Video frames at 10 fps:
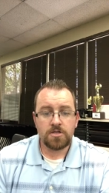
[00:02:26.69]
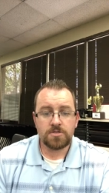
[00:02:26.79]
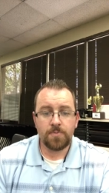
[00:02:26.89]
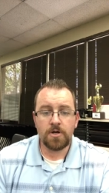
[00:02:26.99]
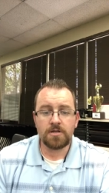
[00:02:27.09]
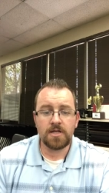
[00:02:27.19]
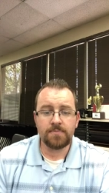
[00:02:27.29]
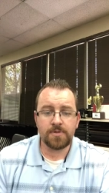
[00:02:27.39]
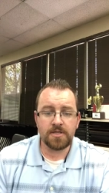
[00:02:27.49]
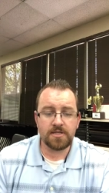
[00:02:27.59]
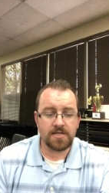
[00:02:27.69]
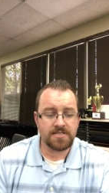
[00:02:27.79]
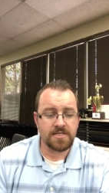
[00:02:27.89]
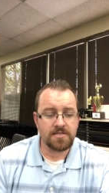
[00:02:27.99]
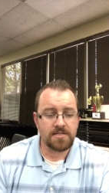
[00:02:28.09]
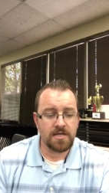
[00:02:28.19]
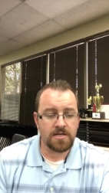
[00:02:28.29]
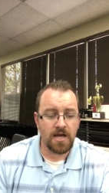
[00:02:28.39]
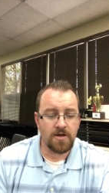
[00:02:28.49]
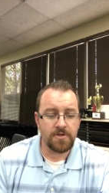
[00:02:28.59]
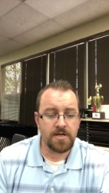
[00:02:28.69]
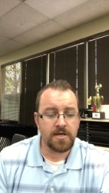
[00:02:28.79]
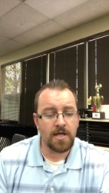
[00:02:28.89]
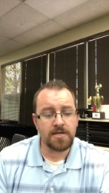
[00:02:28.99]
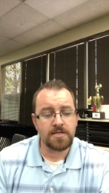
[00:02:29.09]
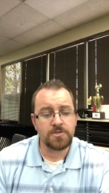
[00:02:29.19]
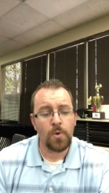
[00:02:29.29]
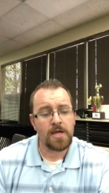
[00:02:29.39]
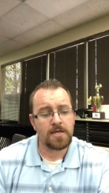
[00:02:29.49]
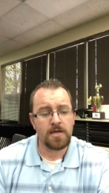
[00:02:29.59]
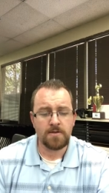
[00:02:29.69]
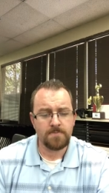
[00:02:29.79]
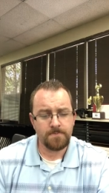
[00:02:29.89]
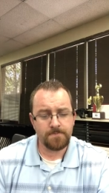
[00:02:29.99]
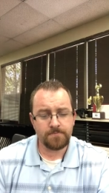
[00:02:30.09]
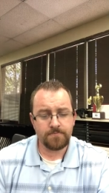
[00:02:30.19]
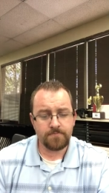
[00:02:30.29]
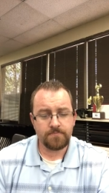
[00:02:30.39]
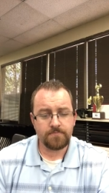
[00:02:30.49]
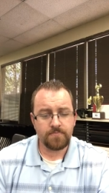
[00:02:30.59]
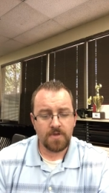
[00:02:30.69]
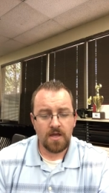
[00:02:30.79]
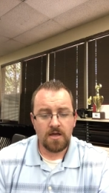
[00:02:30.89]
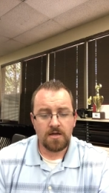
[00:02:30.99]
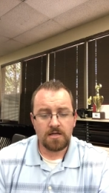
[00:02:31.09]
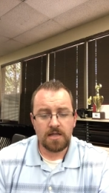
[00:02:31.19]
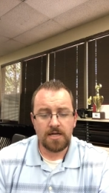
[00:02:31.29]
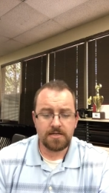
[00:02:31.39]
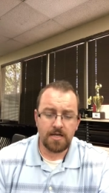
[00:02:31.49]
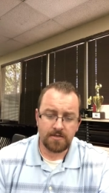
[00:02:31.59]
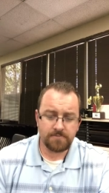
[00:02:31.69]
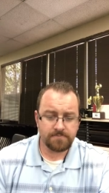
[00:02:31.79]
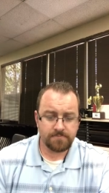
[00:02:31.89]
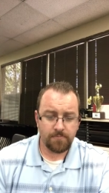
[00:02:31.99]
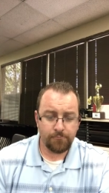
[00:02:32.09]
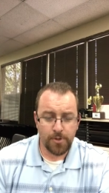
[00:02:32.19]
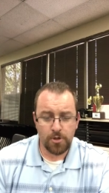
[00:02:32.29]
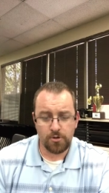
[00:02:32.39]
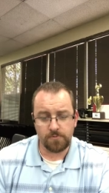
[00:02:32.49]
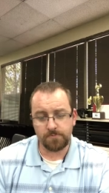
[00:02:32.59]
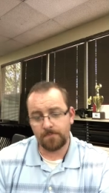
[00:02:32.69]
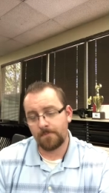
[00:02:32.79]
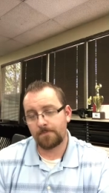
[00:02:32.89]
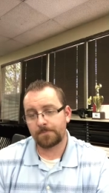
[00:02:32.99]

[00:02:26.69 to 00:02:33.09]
Sparkling, blinking, sizzling, now the night is waking. Lightning. Boom.